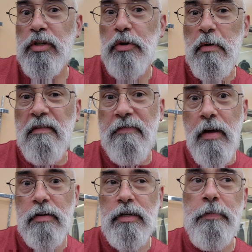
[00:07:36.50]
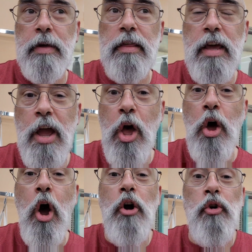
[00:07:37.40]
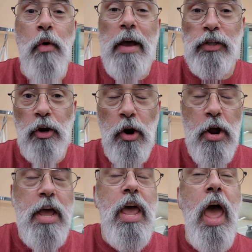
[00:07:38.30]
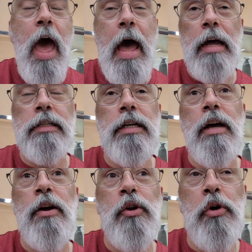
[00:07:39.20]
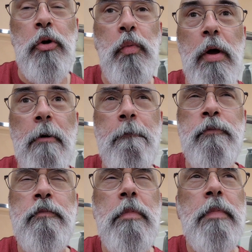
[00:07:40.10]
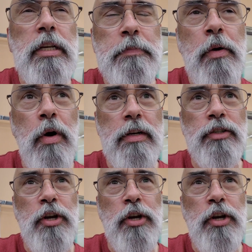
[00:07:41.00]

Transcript: just sort of fun to be the aggressor at Goodwill. Must be what